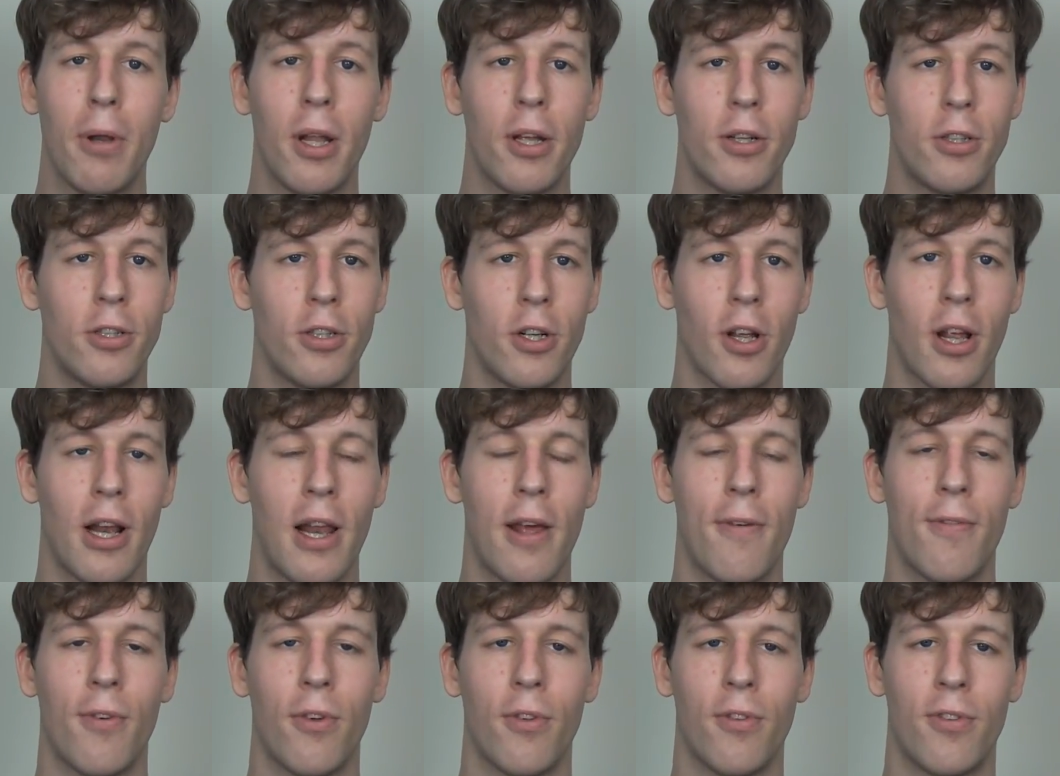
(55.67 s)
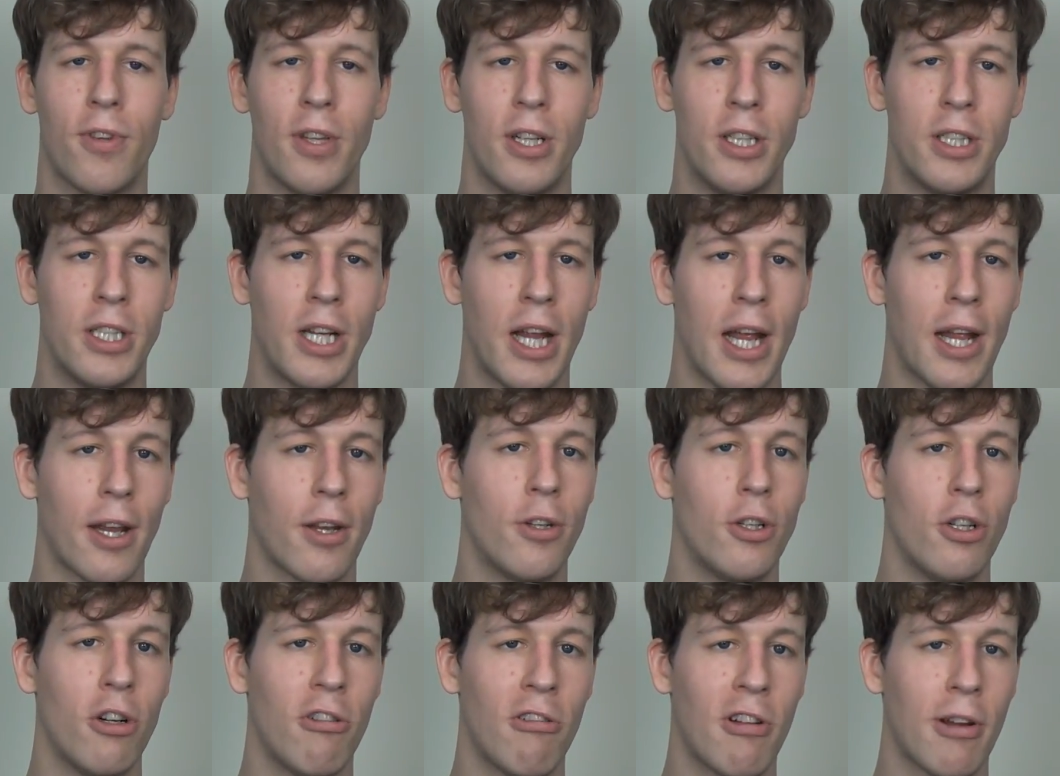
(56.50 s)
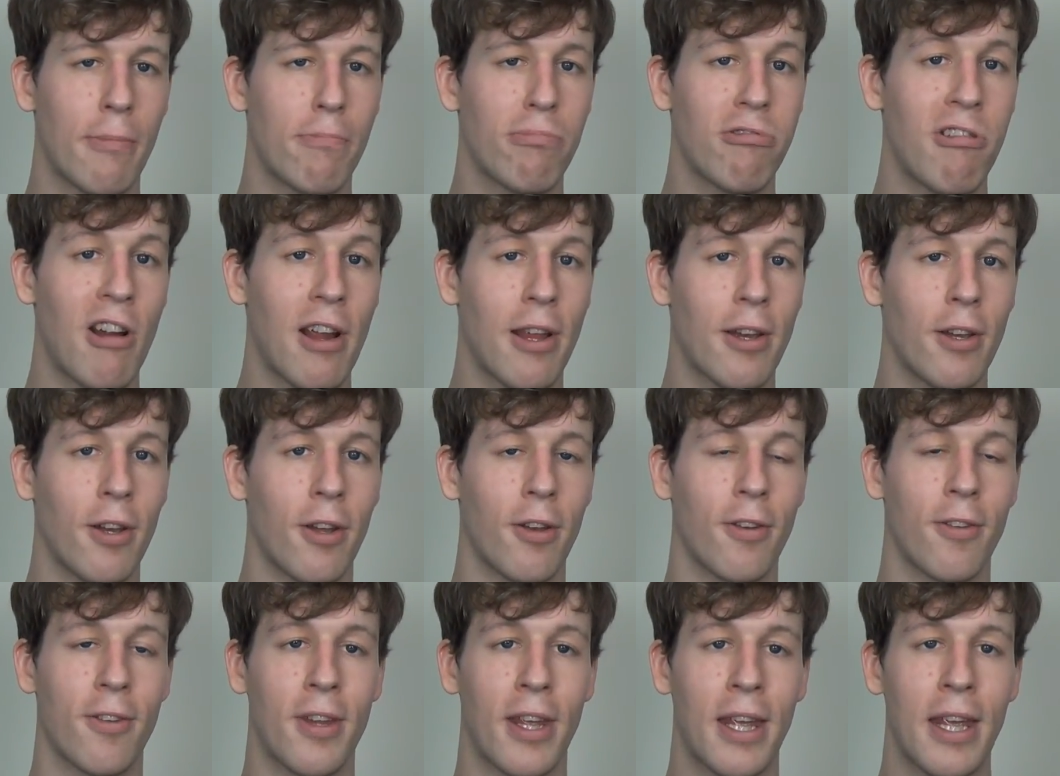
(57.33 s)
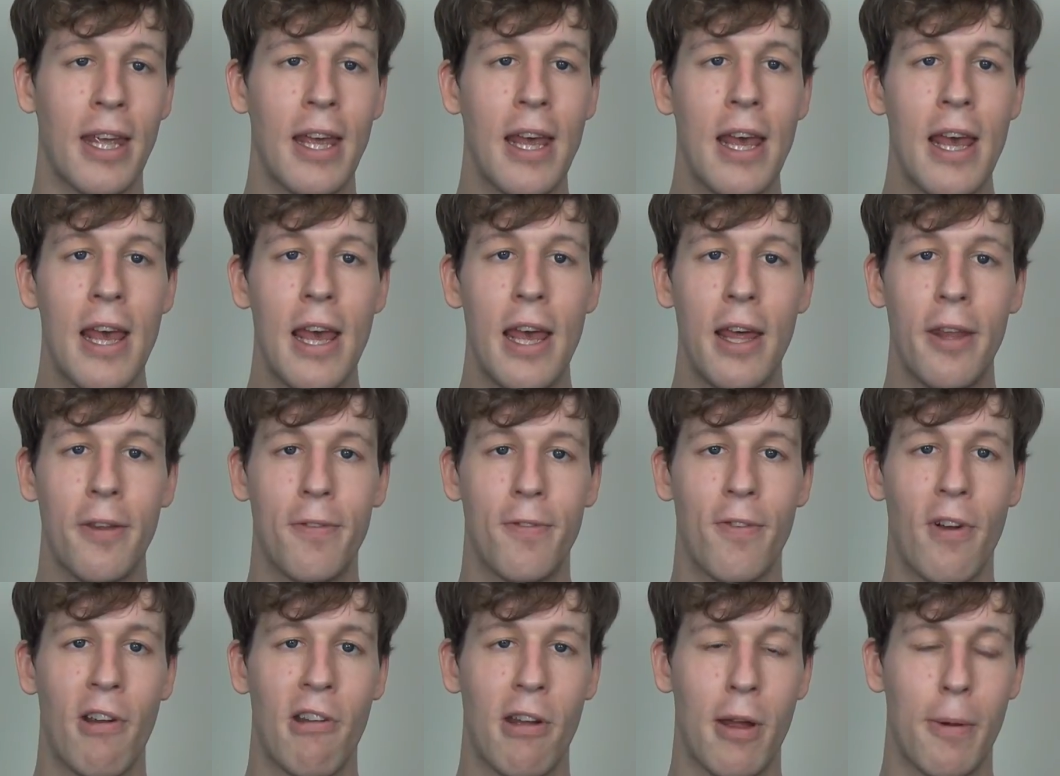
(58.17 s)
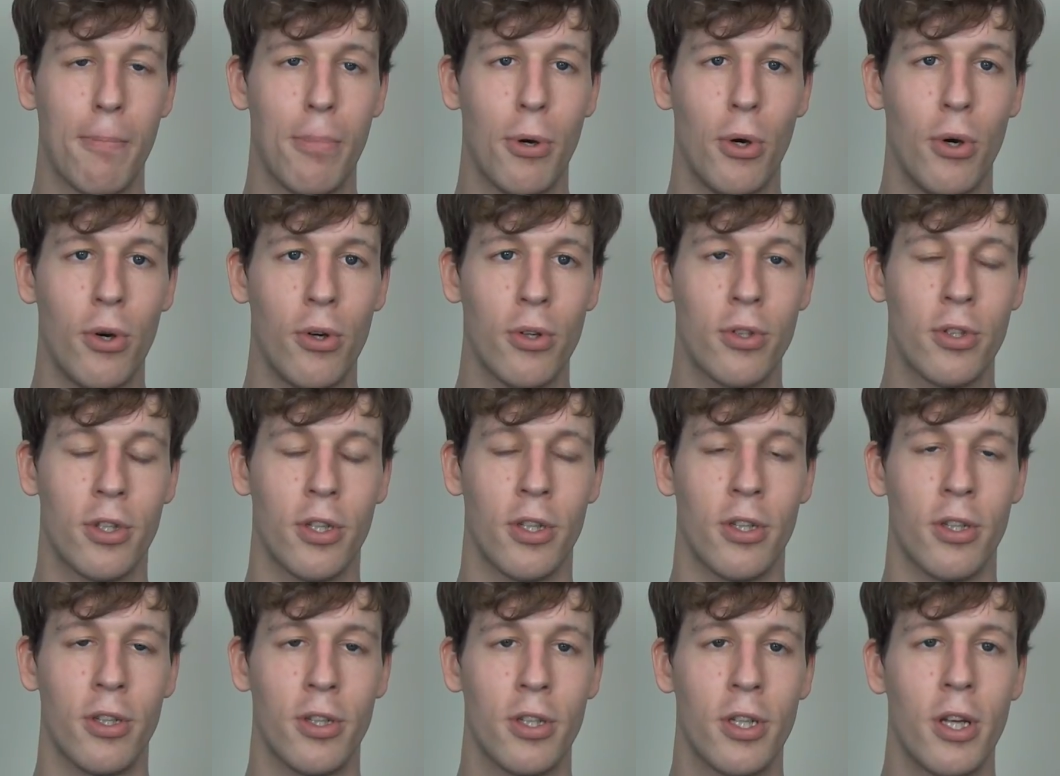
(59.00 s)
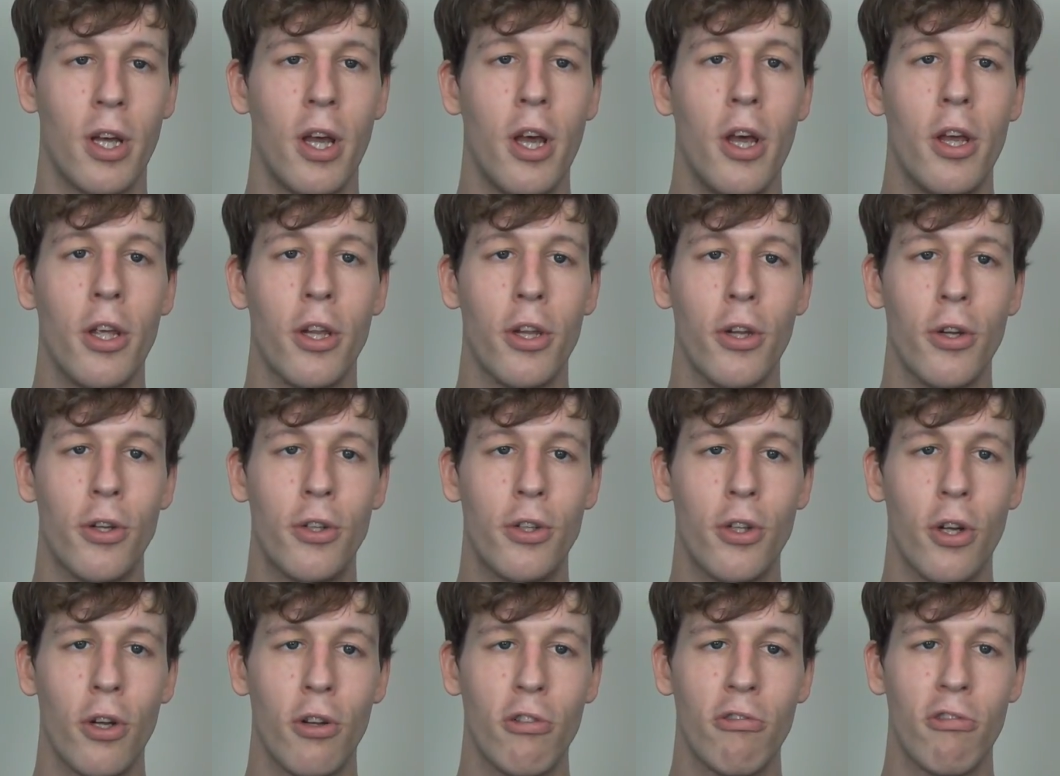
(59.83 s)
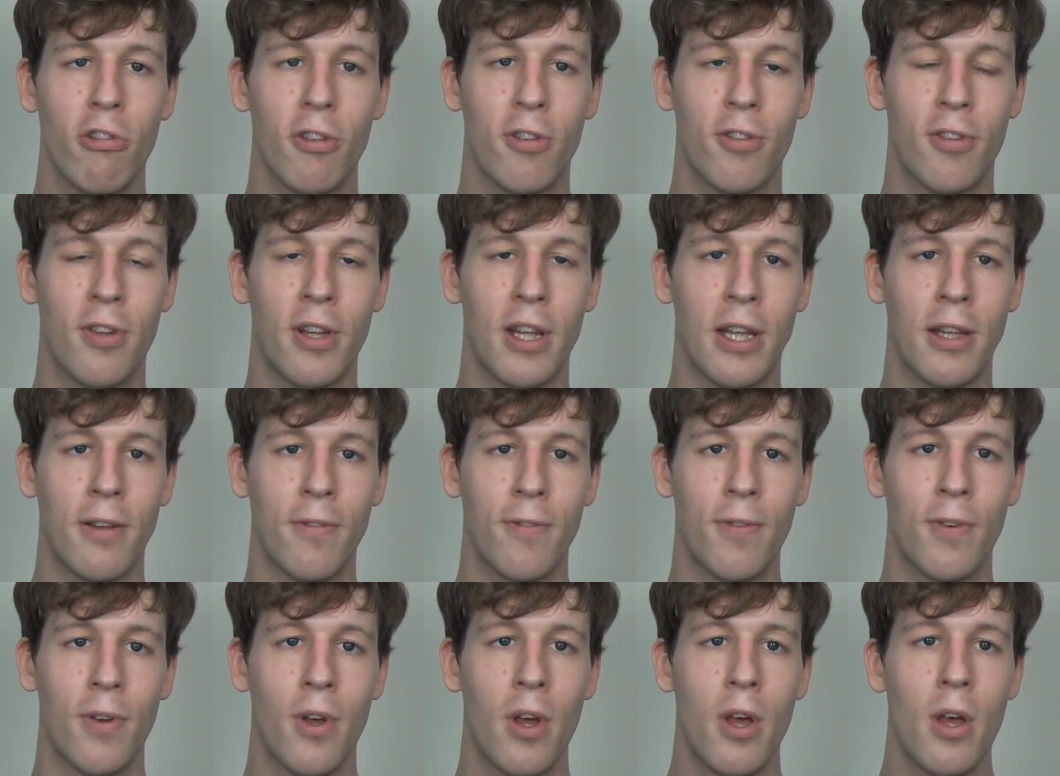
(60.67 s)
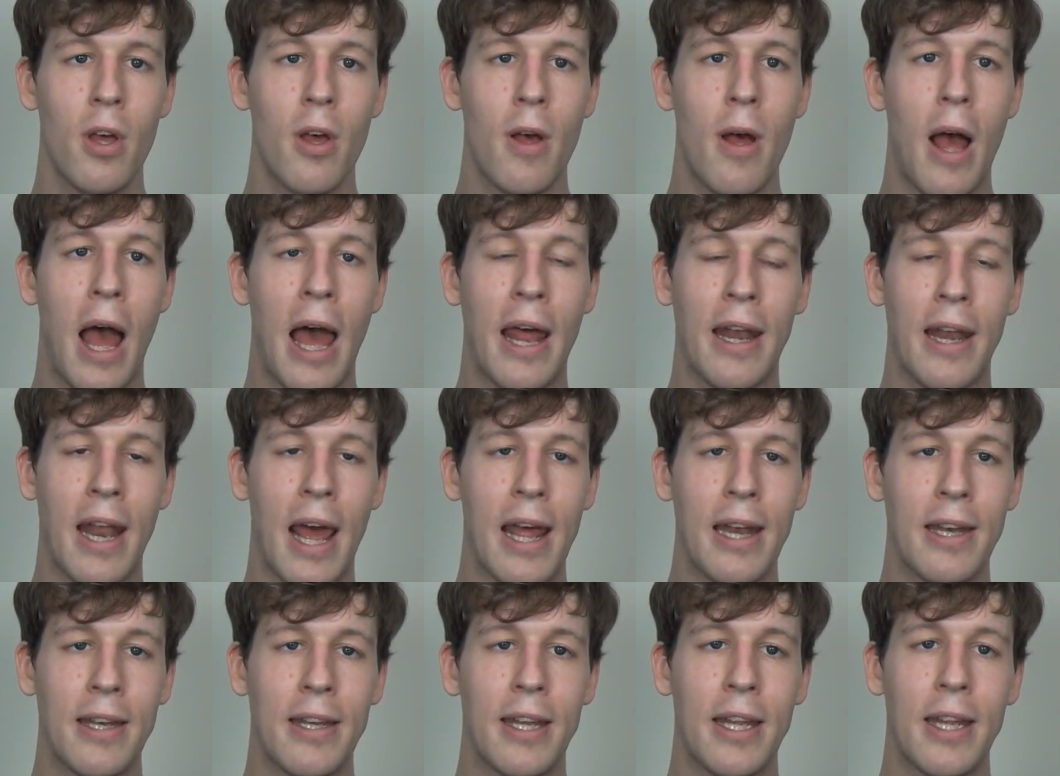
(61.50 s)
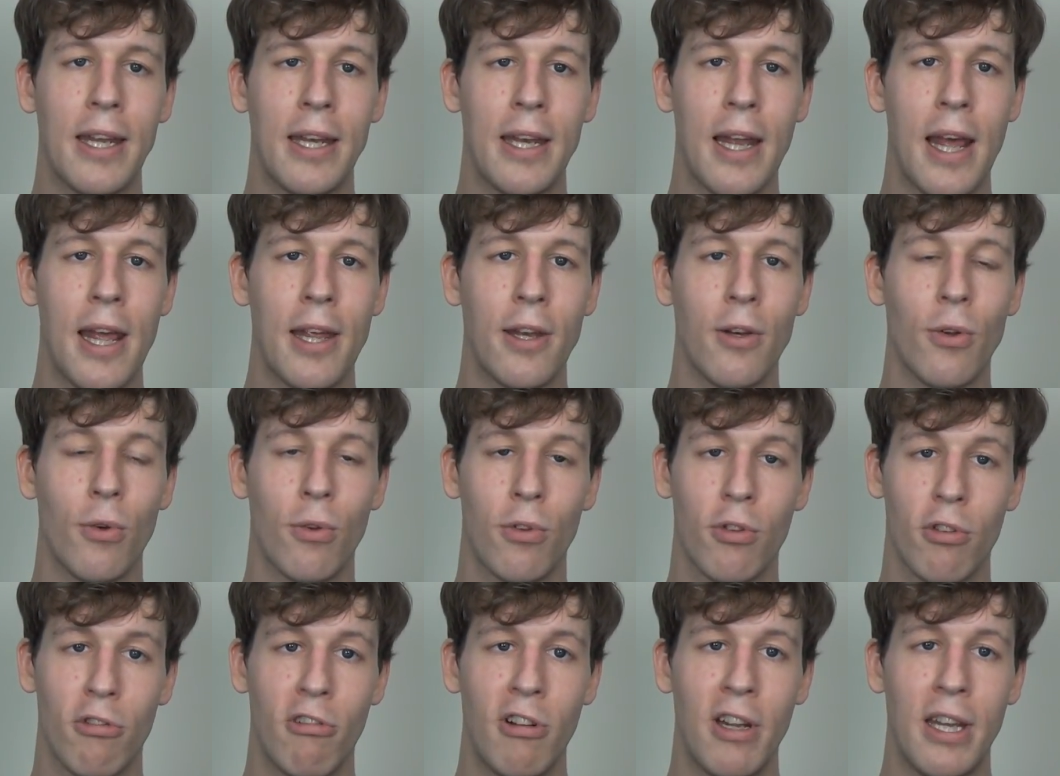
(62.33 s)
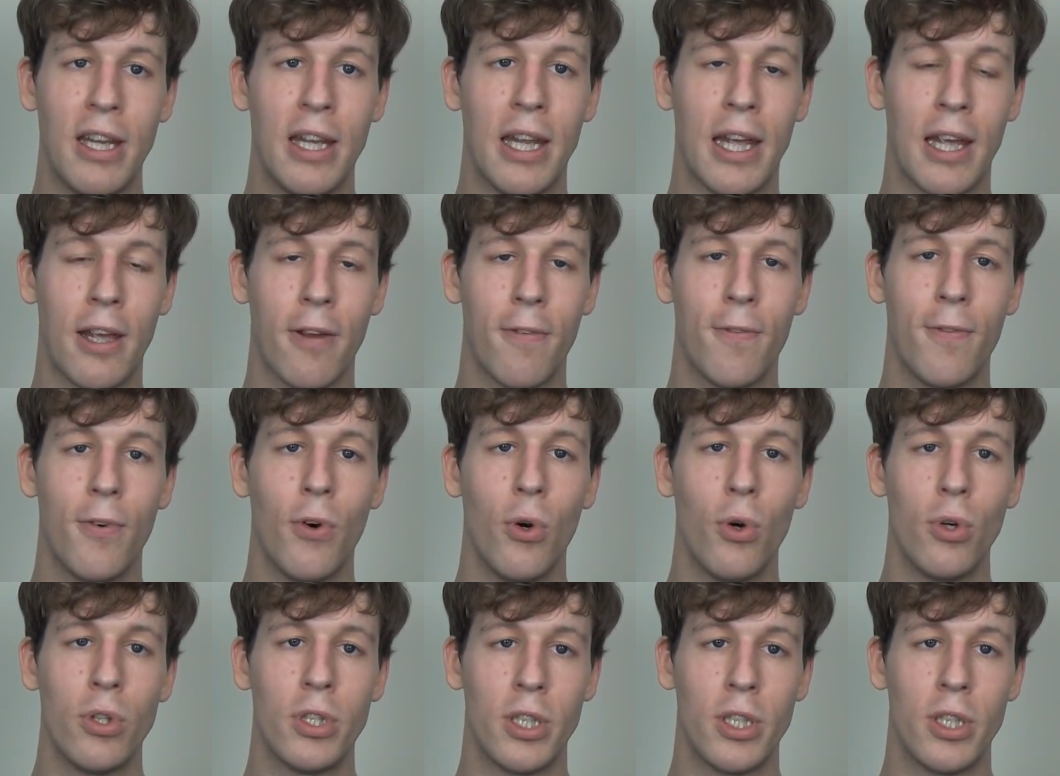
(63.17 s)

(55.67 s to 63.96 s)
blood sugar levels in check during pregnancy is very important, you should receive an antenatal screening for